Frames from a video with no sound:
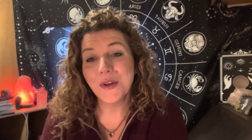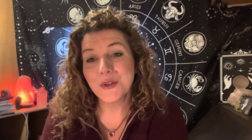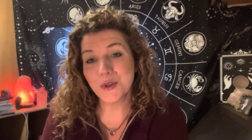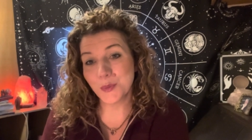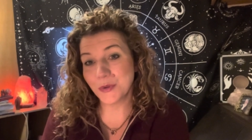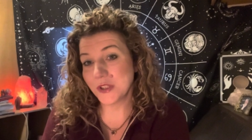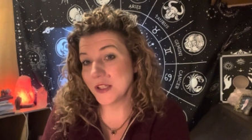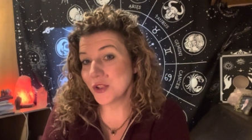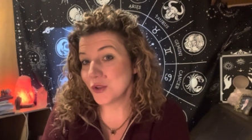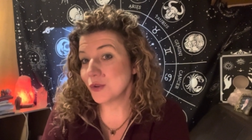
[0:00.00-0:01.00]
So
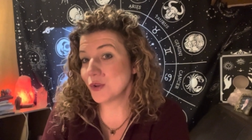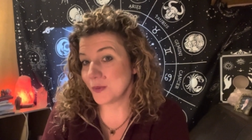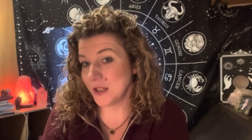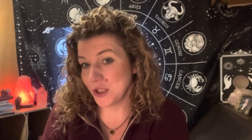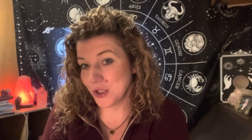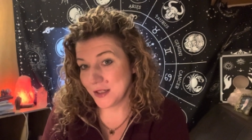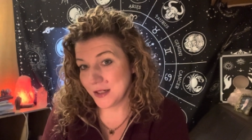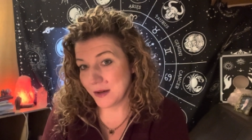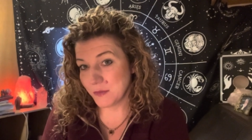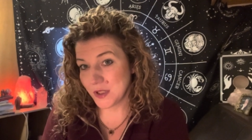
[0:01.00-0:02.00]
please do switch
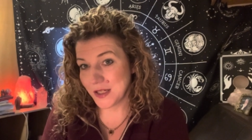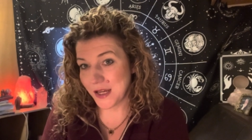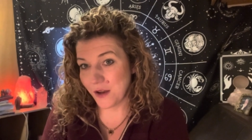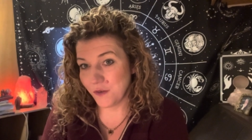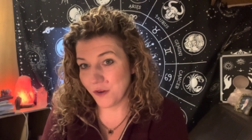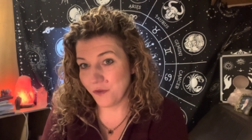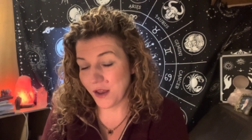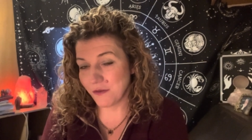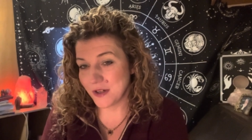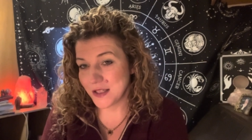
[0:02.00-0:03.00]
DM to DF if
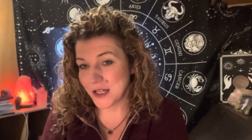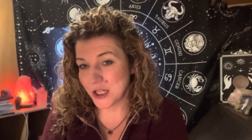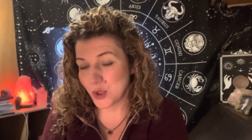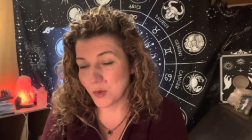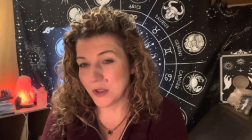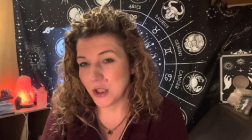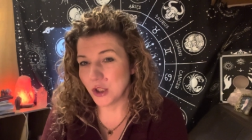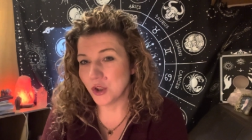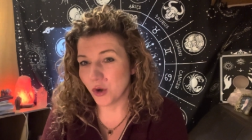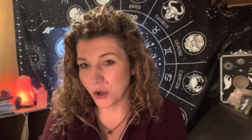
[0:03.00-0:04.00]
that resonates with
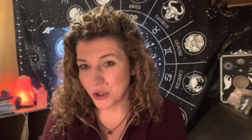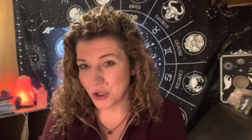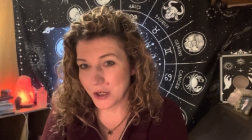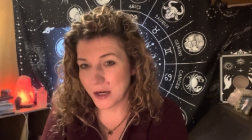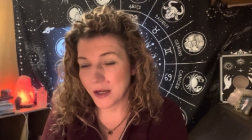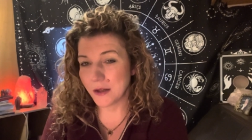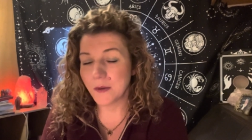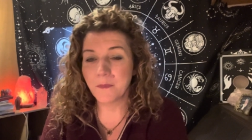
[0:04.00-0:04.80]
your journey.